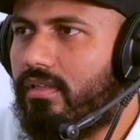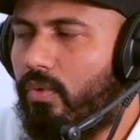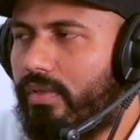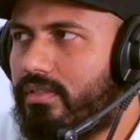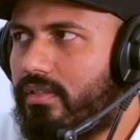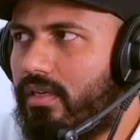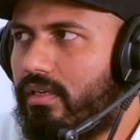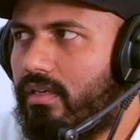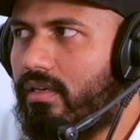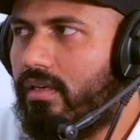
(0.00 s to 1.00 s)
the question I,
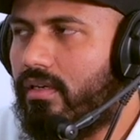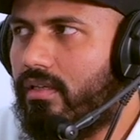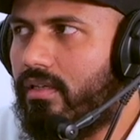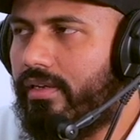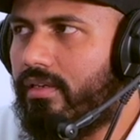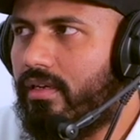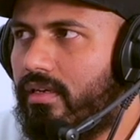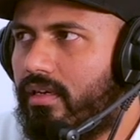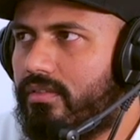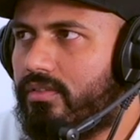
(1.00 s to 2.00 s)
uh, I, in the end
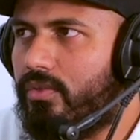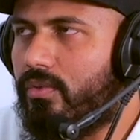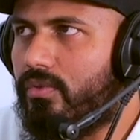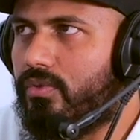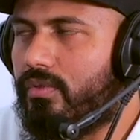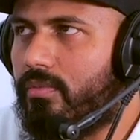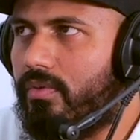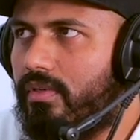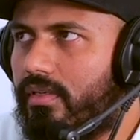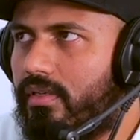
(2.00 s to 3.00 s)
i asked you also
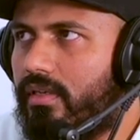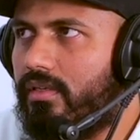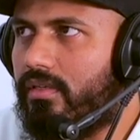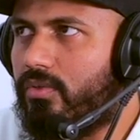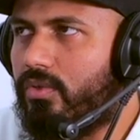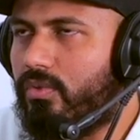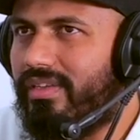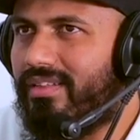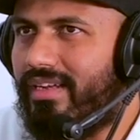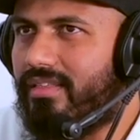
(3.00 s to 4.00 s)
about like yani do you
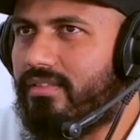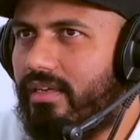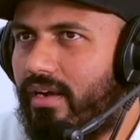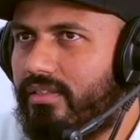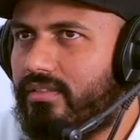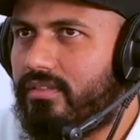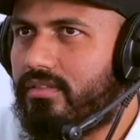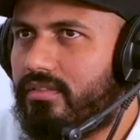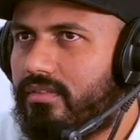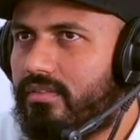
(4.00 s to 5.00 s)
think that is a crisis